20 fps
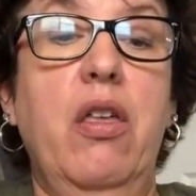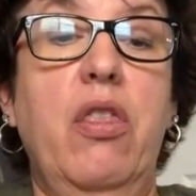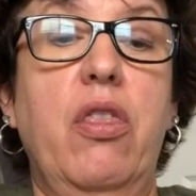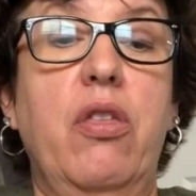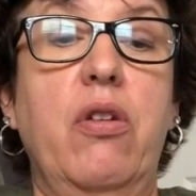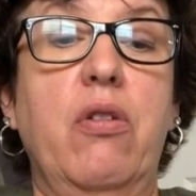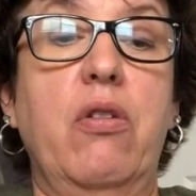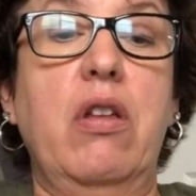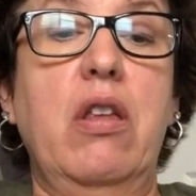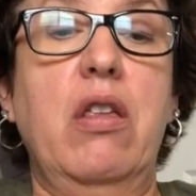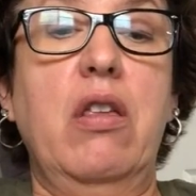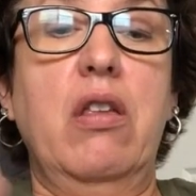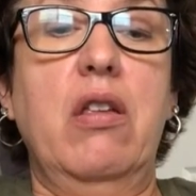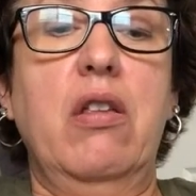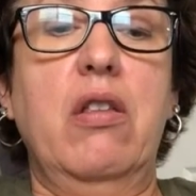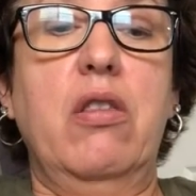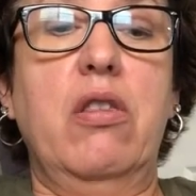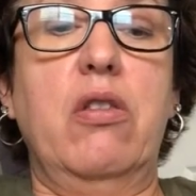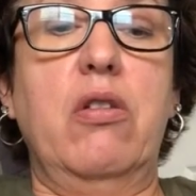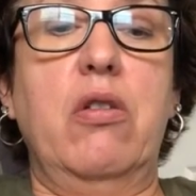30,
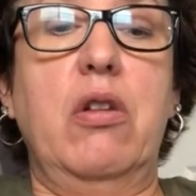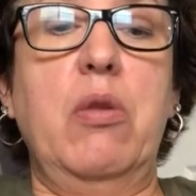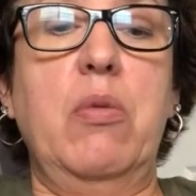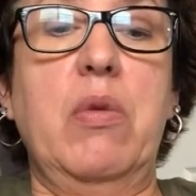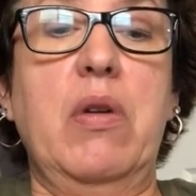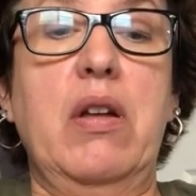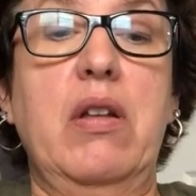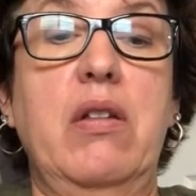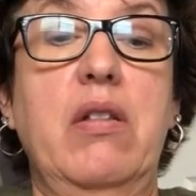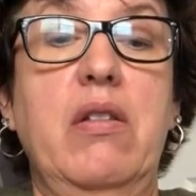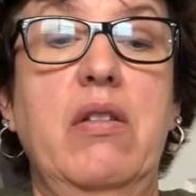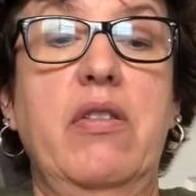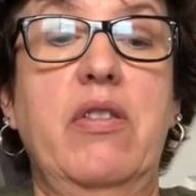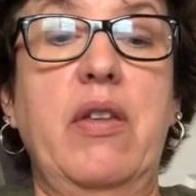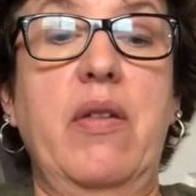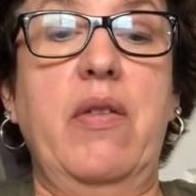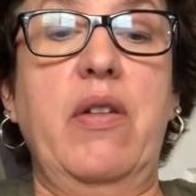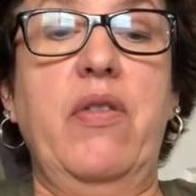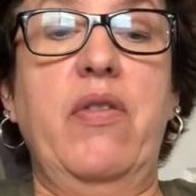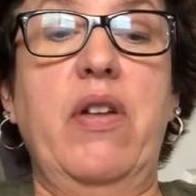31,
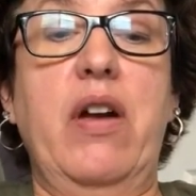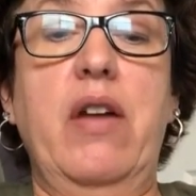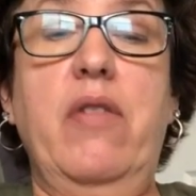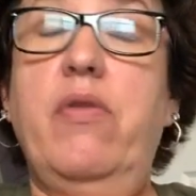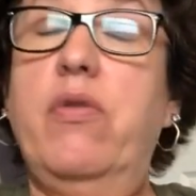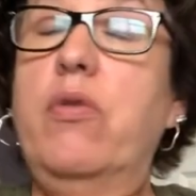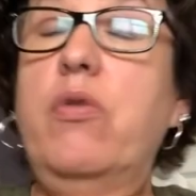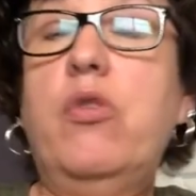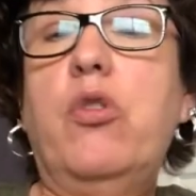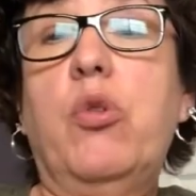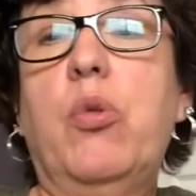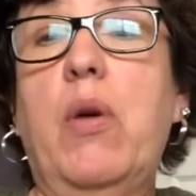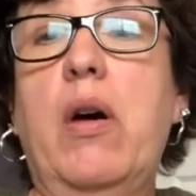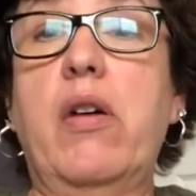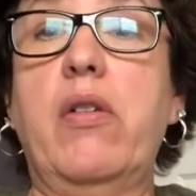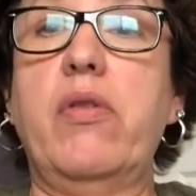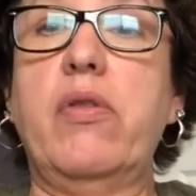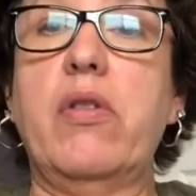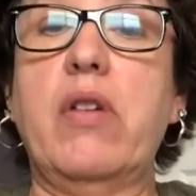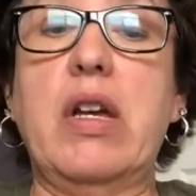75,
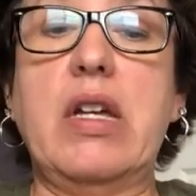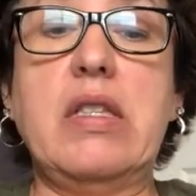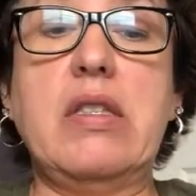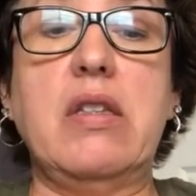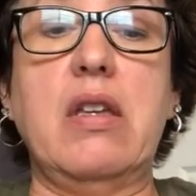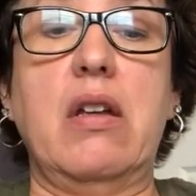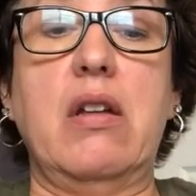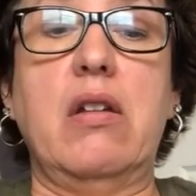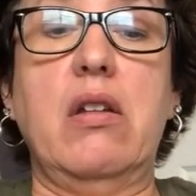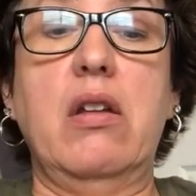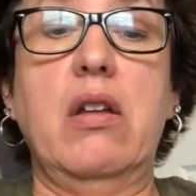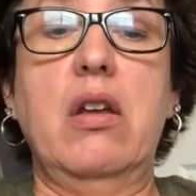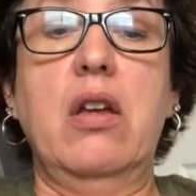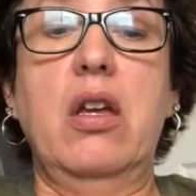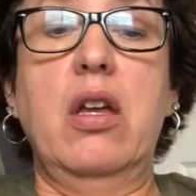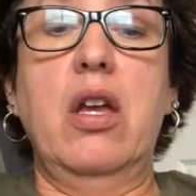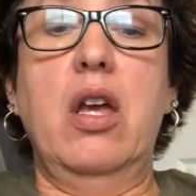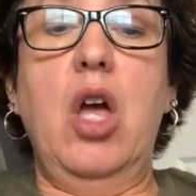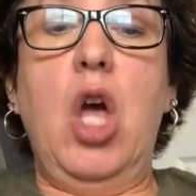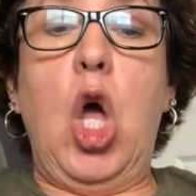12. I said,
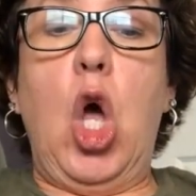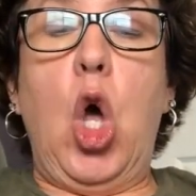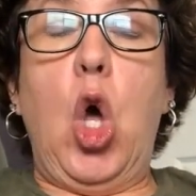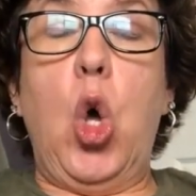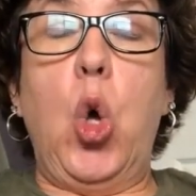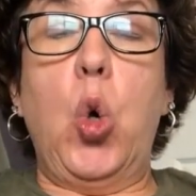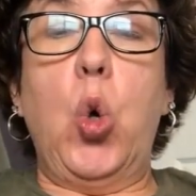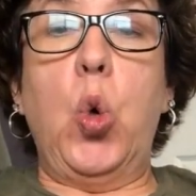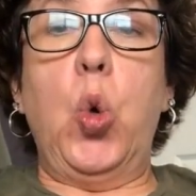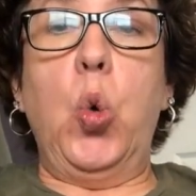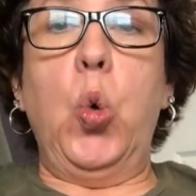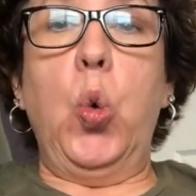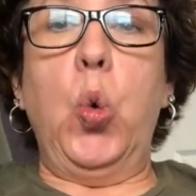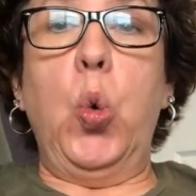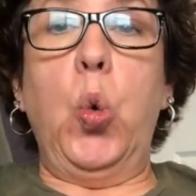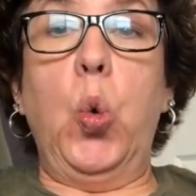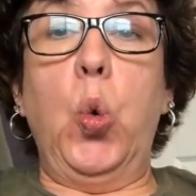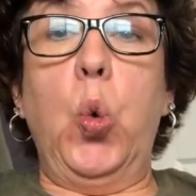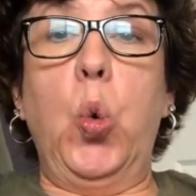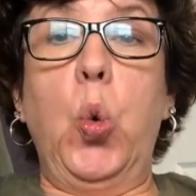
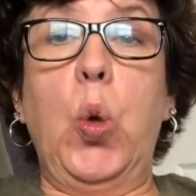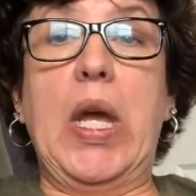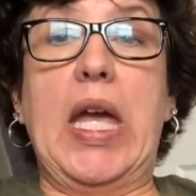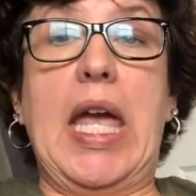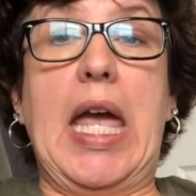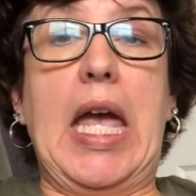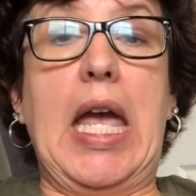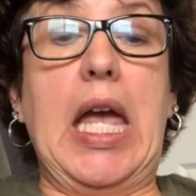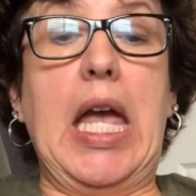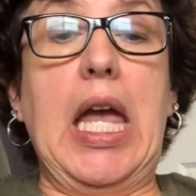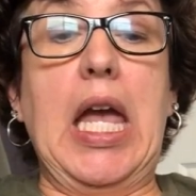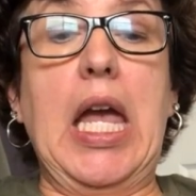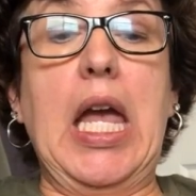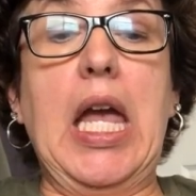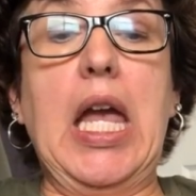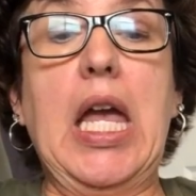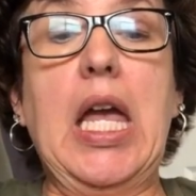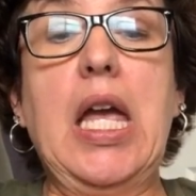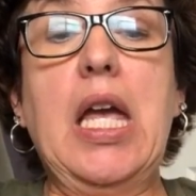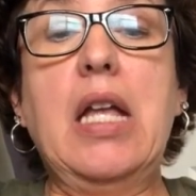
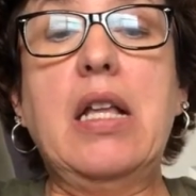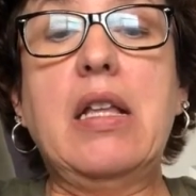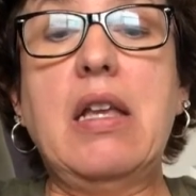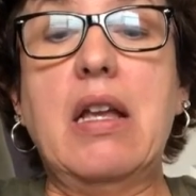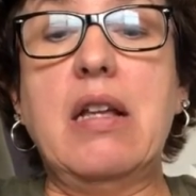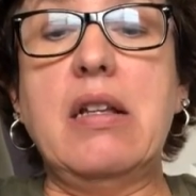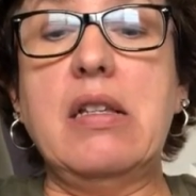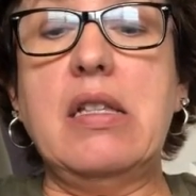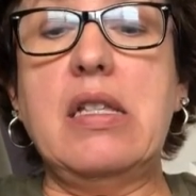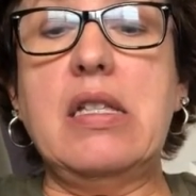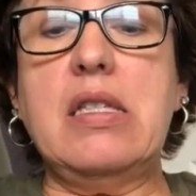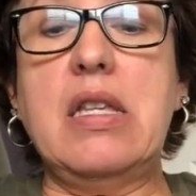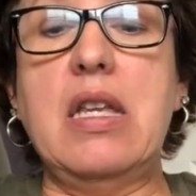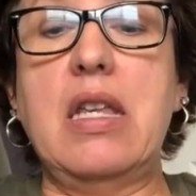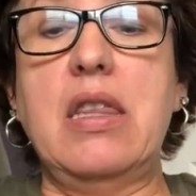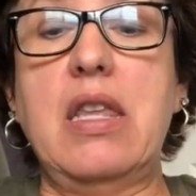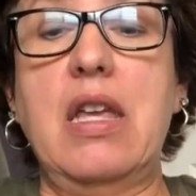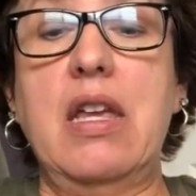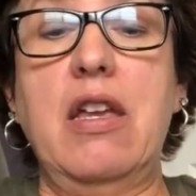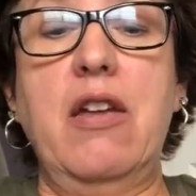okay, Tantalus
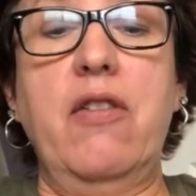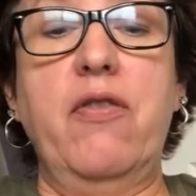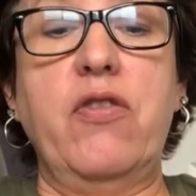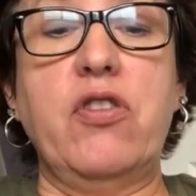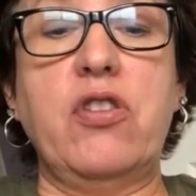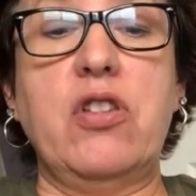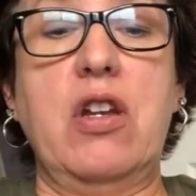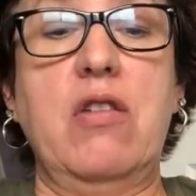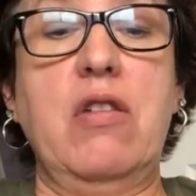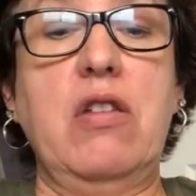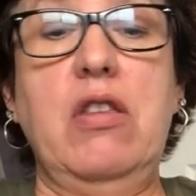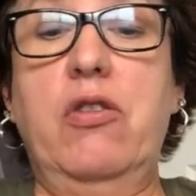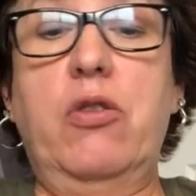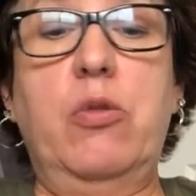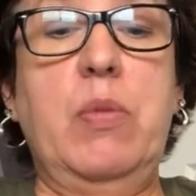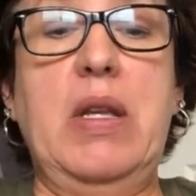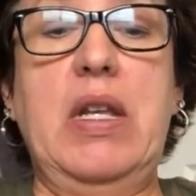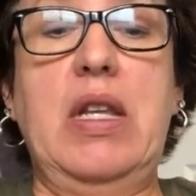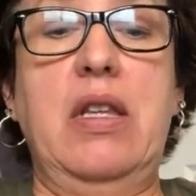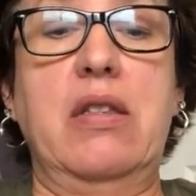said. Thank you for sharing those
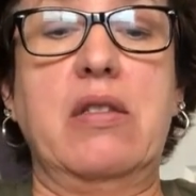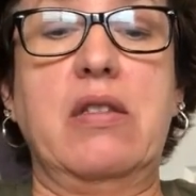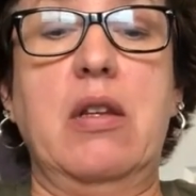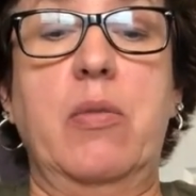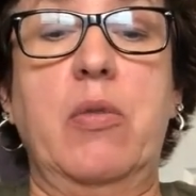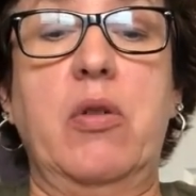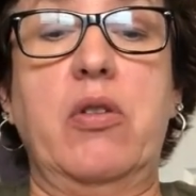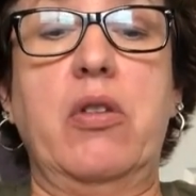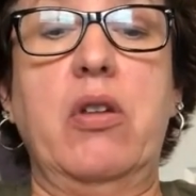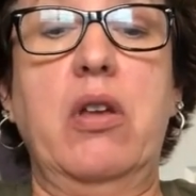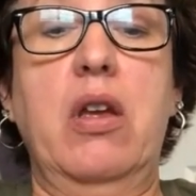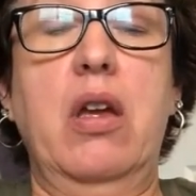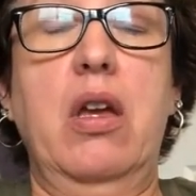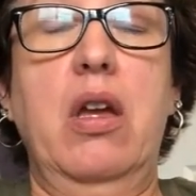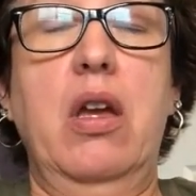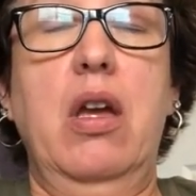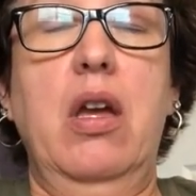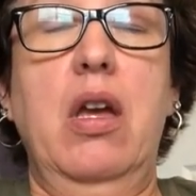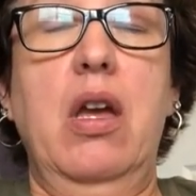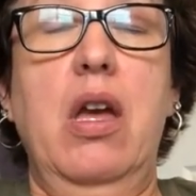meaningless numbers.
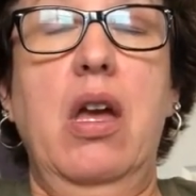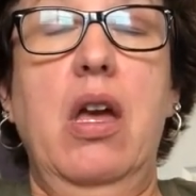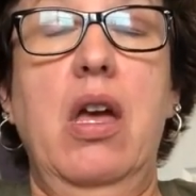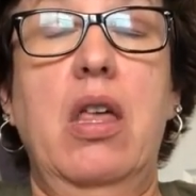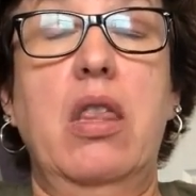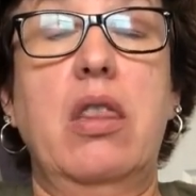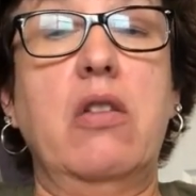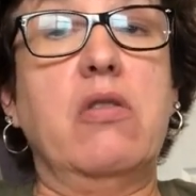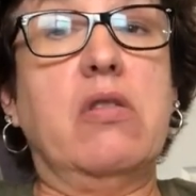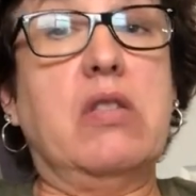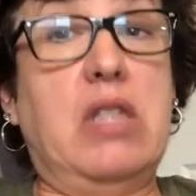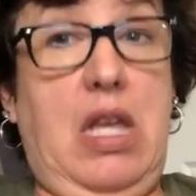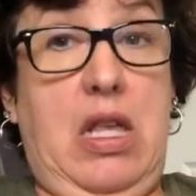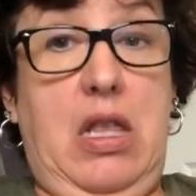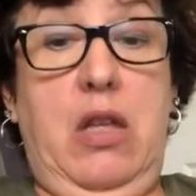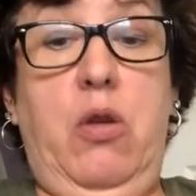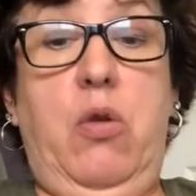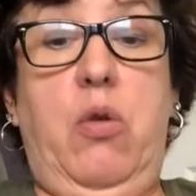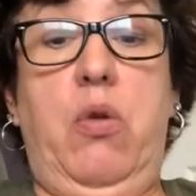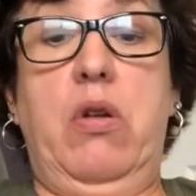They're
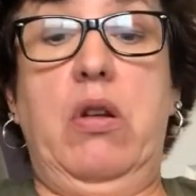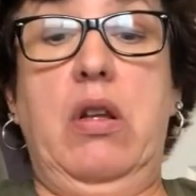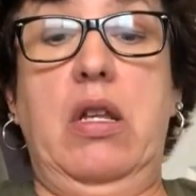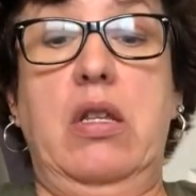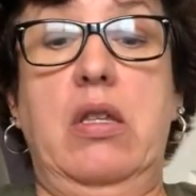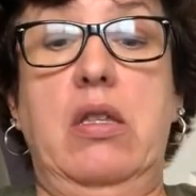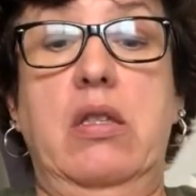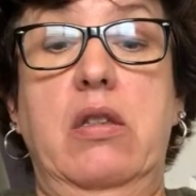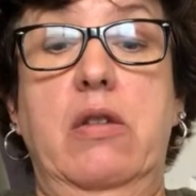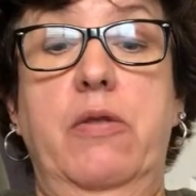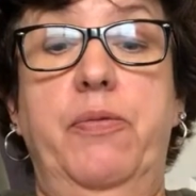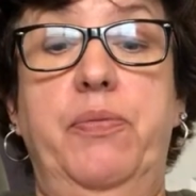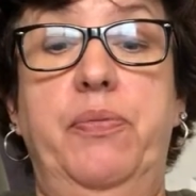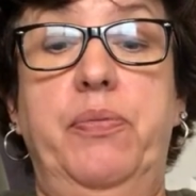sailing coordinates.